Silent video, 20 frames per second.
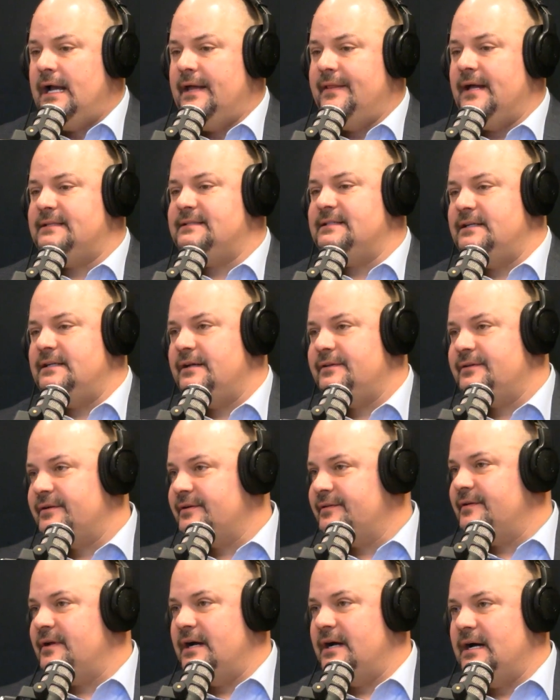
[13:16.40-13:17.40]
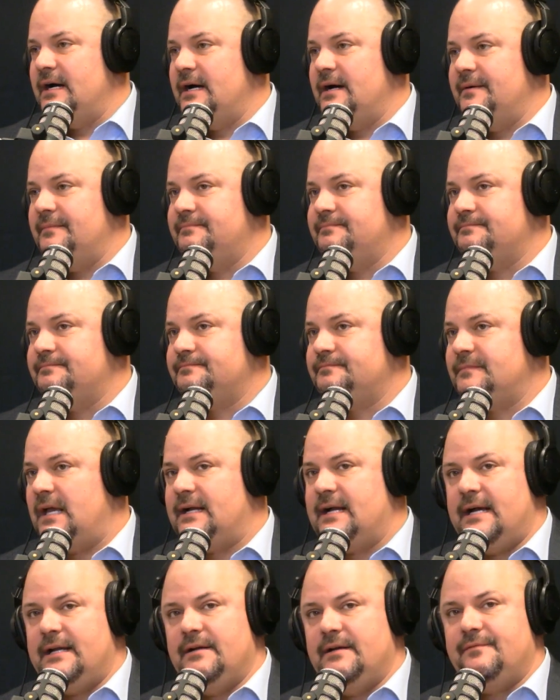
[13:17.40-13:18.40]
And that's another, it
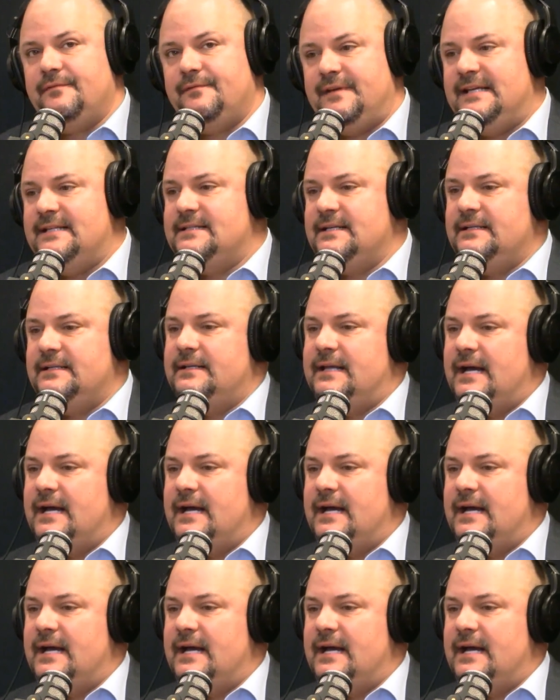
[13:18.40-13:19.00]
kind of feeds into